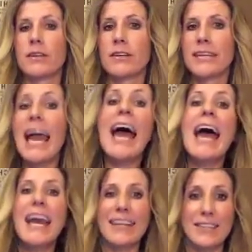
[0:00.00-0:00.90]

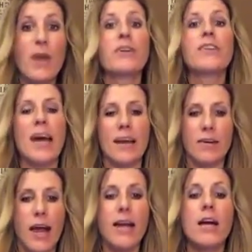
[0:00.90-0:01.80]
Yay! Go do that,
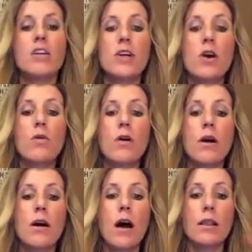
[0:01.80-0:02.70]
okay? So
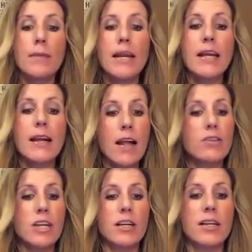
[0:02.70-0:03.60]
eliminating
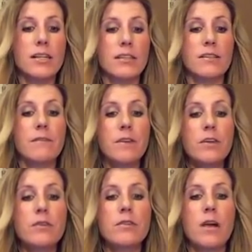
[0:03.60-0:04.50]
allergenic and addictive
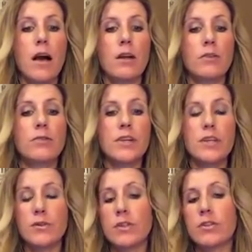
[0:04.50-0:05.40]
foods, gluten, dairy,
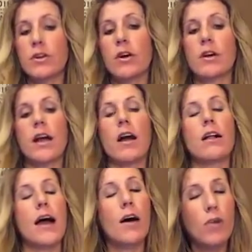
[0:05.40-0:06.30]
soy, sugar,
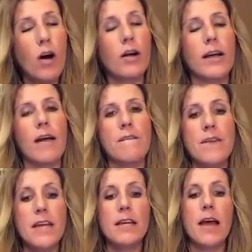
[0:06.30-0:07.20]
alcohol, and
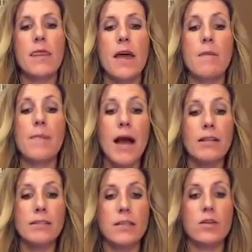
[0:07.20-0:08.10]
caffeine, and then
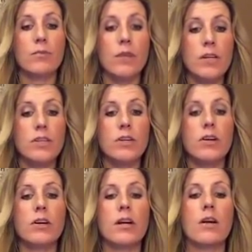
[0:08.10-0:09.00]
balancing your blood
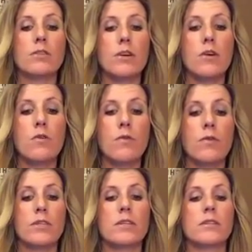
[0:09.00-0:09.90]
sugar. It also
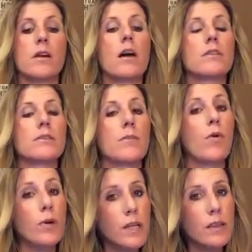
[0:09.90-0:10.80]
focuses on
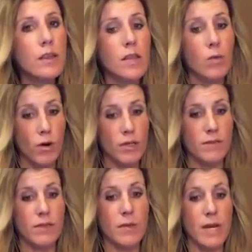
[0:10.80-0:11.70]
supporting the organs
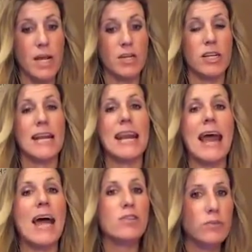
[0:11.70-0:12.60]
of elimination and
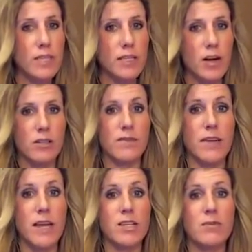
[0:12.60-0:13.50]
natural
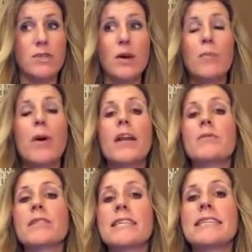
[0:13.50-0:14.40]
detoxification, which our body
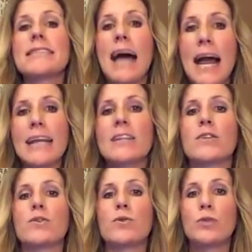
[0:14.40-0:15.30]
was designed
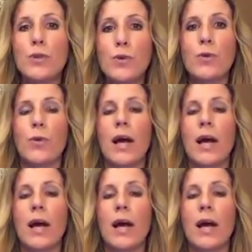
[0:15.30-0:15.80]
to do.